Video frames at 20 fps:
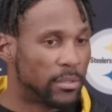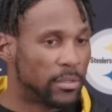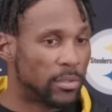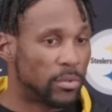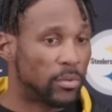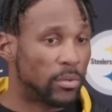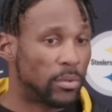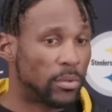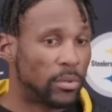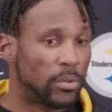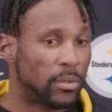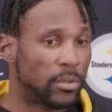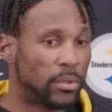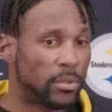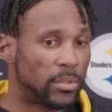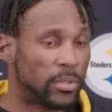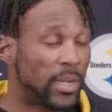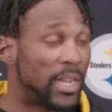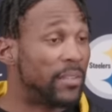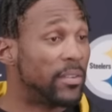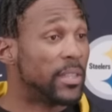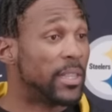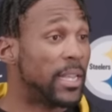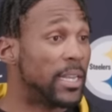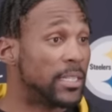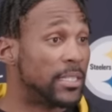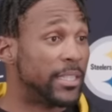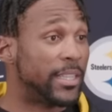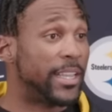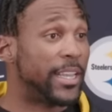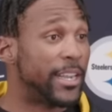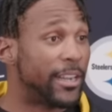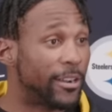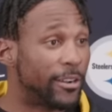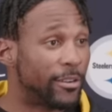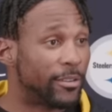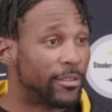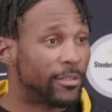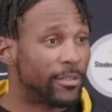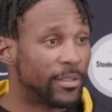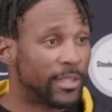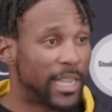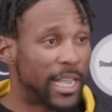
So so everything's there.